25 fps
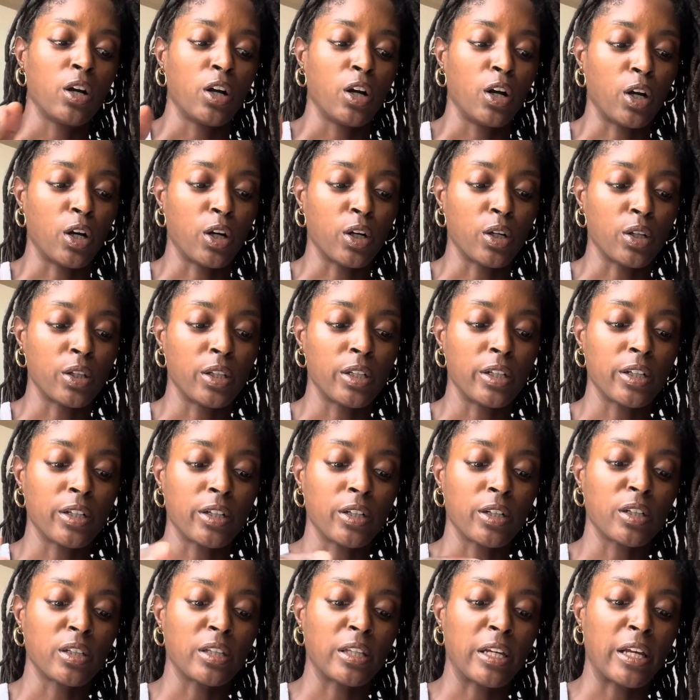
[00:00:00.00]

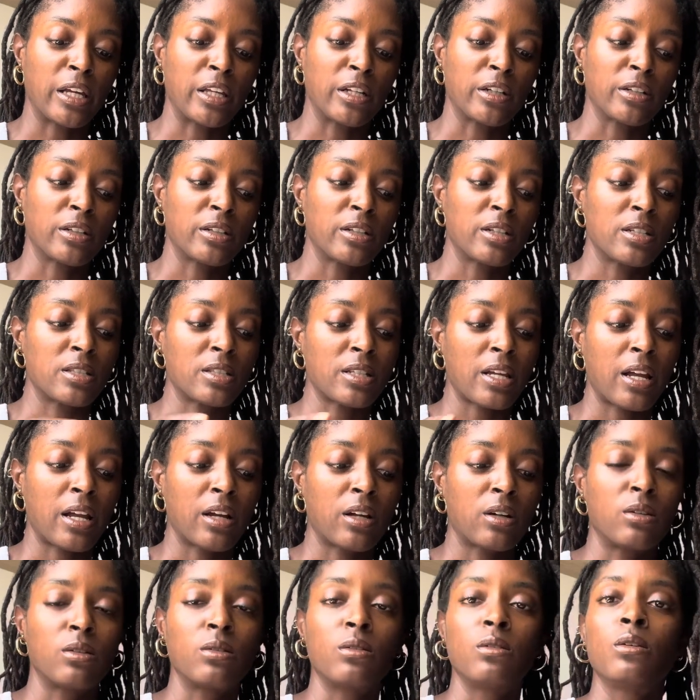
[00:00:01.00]
earlier or later in the
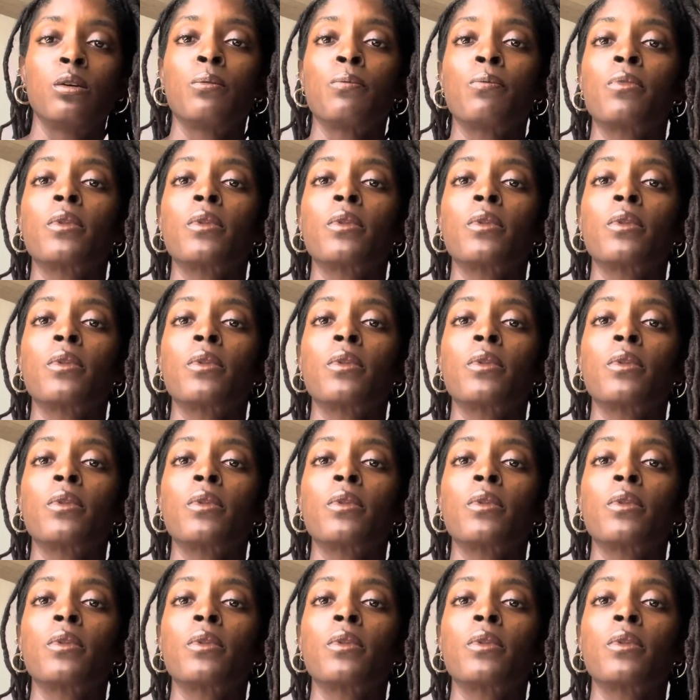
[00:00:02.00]
cycle.